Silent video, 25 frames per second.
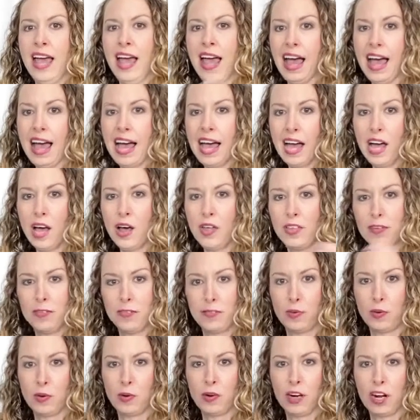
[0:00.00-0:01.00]
how the
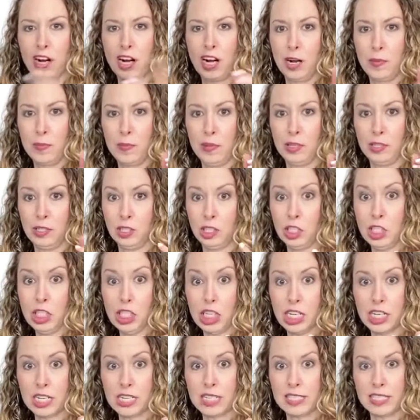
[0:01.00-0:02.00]
forearm
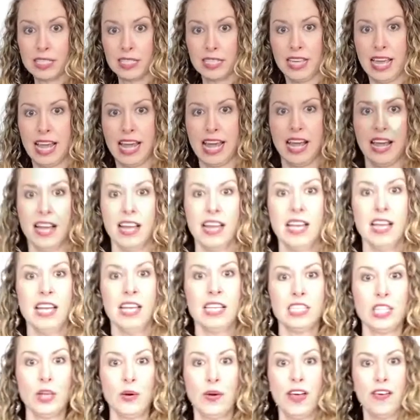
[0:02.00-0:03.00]
looks, yeah?
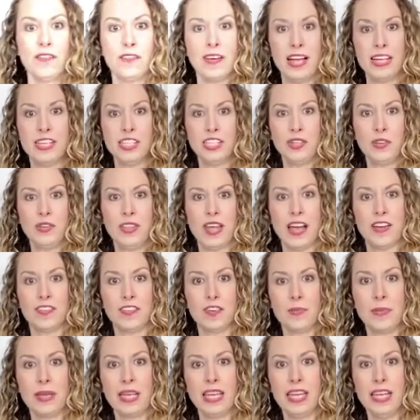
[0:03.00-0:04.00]
So if I do that
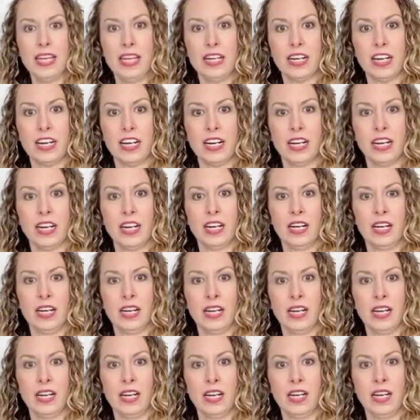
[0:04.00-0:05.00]
from here,
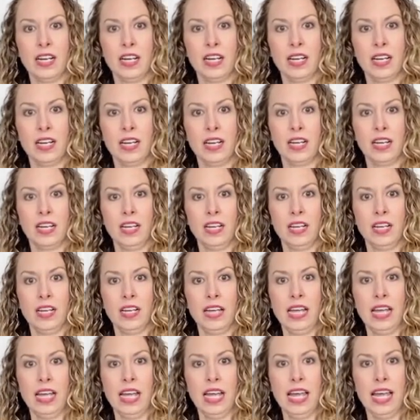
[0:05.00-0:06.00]

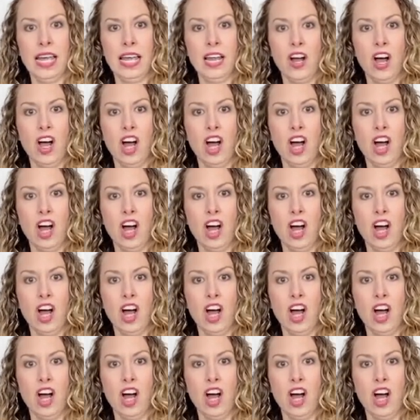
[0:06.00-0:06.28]
it